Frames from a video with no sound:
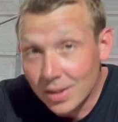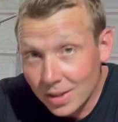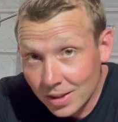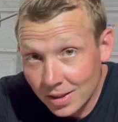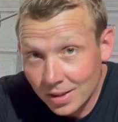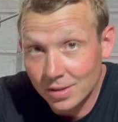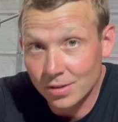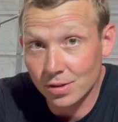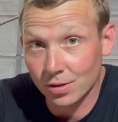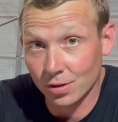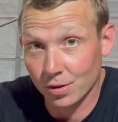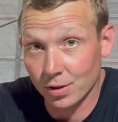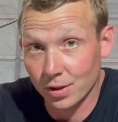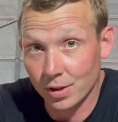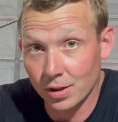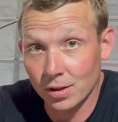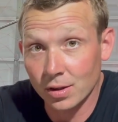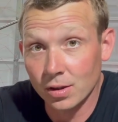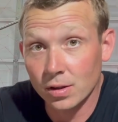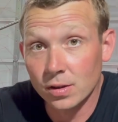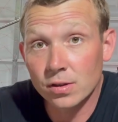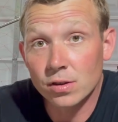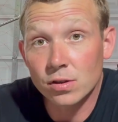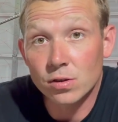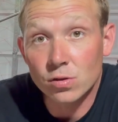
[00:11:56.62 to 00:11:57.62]

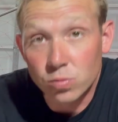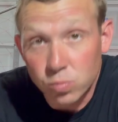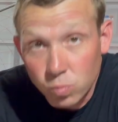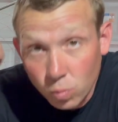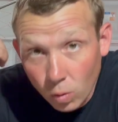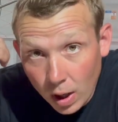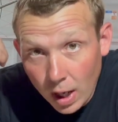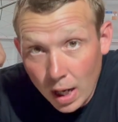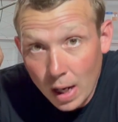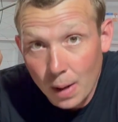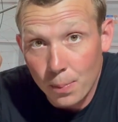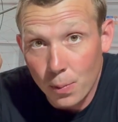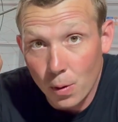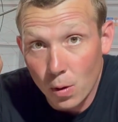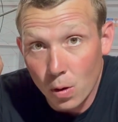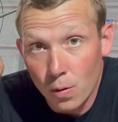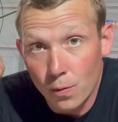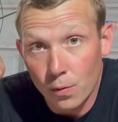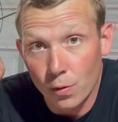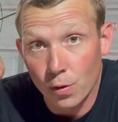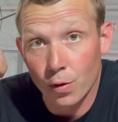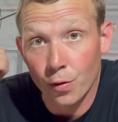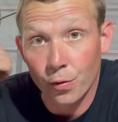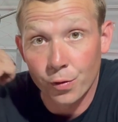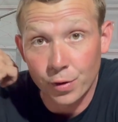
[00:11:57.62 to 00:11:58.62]
easily swap
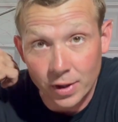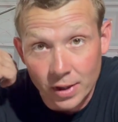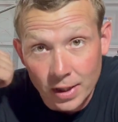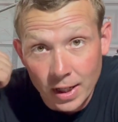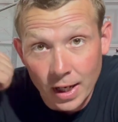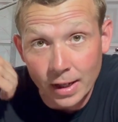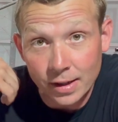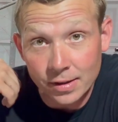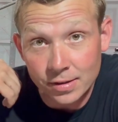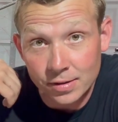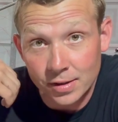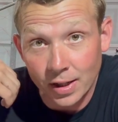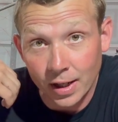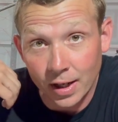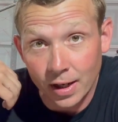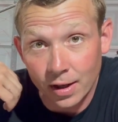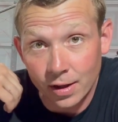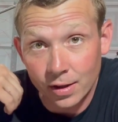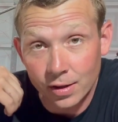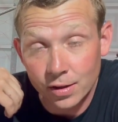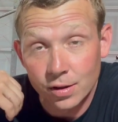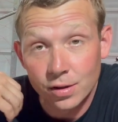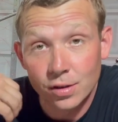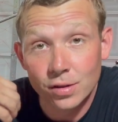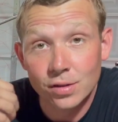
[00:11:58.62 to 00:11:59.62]
over the
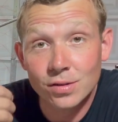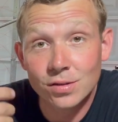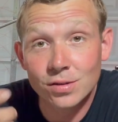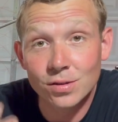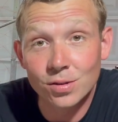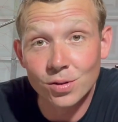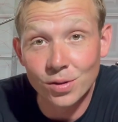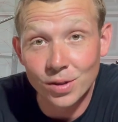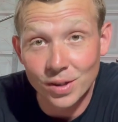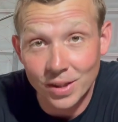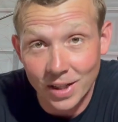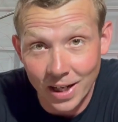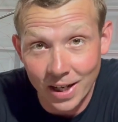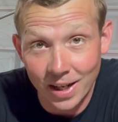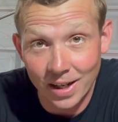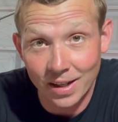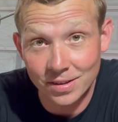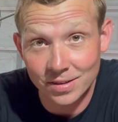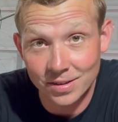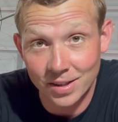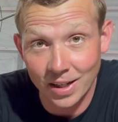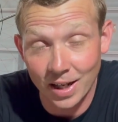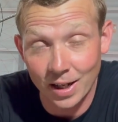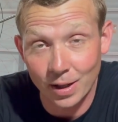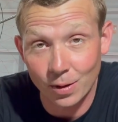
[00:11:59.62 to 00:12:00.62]
kickstand to the
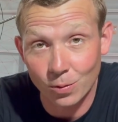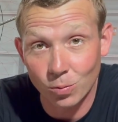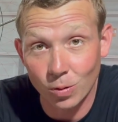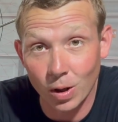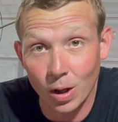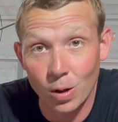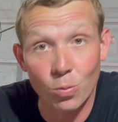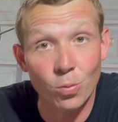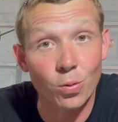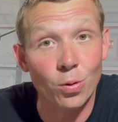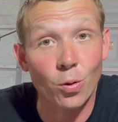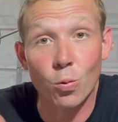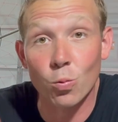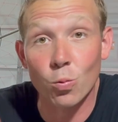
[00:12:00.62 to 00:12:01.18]
gas tank, right? With a